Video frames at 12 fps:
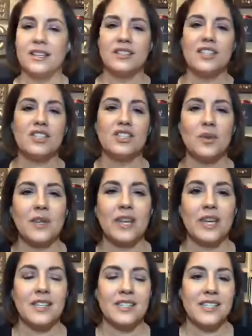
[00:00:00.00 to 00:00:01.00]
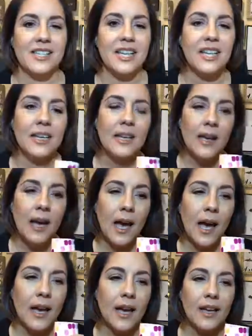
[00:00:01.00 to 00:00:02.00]
Let's do it again. See?
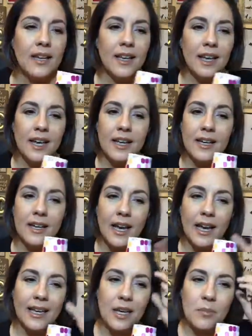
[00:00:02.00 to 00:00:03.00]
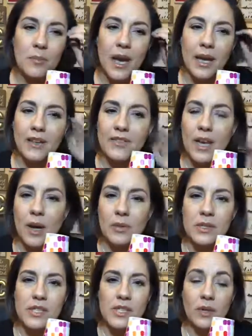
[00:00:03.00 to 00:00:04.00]
I get mad at that
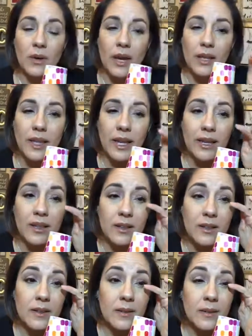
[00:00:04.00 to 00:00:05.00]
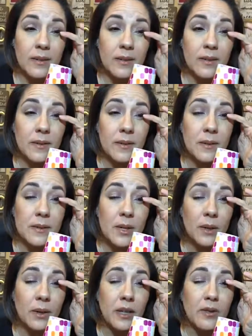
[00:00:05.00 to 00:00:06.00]
one, so I
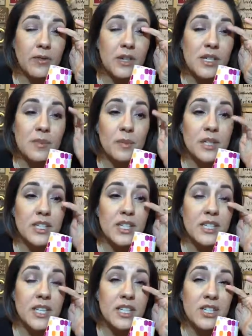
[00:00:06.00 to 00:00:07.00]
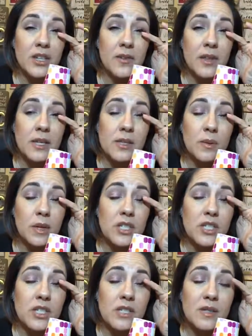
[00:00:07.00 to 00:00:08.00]
don't give her as much attention. That's why
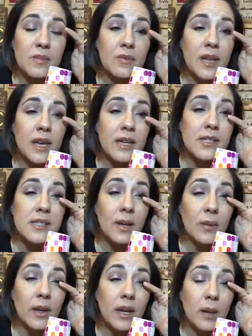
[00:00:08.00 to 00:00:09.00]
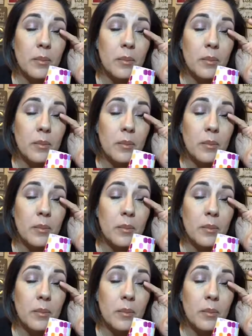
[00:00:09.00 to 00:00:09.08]
she acts that way.